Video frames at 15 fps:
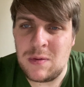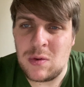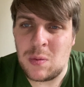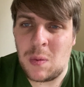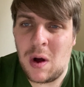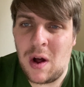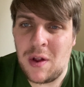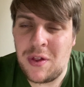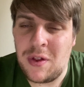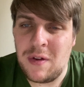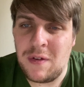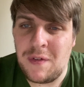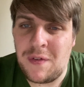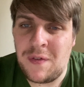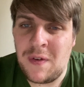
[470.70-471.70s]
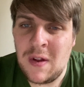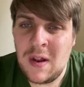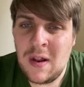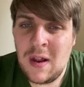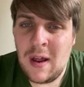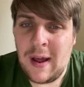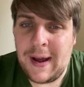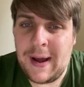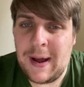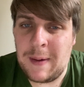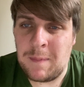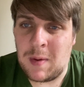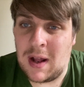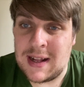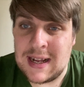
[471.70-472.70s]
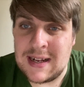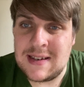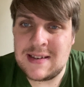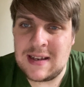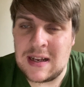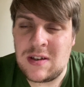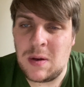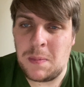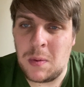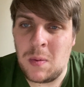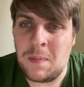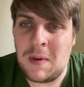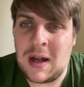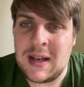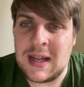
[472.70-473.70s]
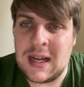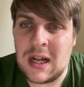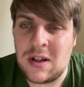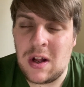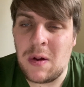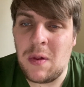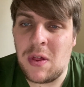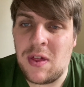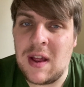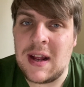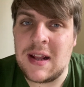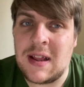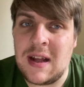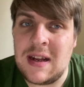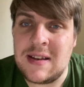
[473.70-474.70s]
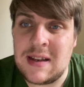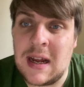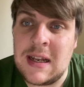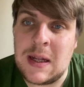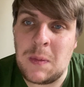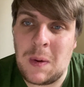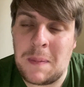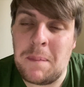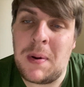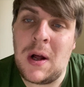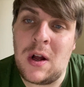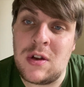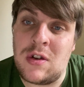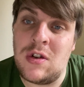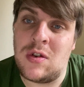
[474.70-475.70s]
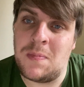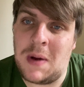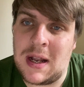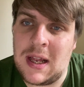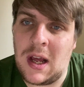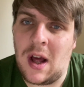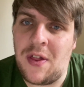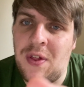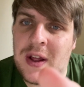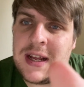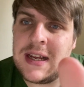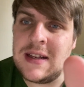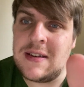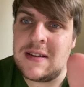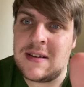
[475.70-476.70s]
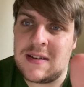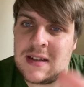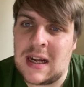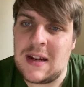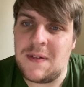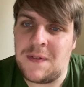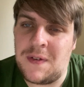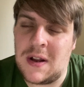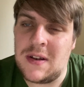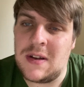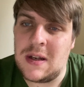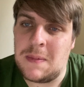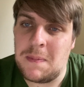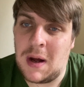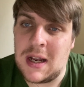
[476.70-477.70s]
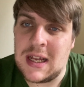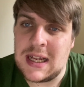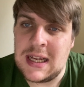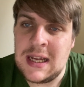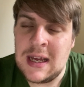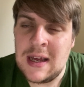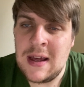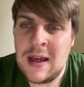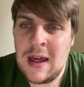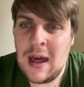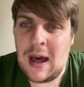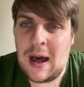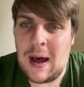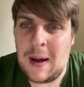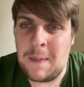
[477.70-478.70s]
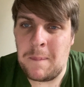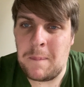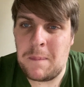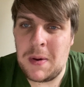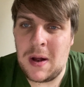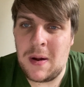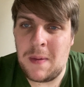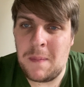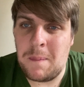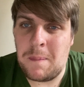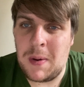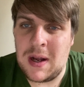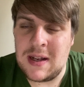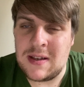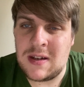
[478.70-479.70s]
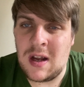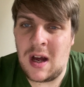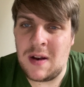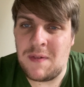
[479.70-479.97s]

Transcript: worth of accessible money. I don't think that it's any one person's money. I think it's state-funded money, but it's kind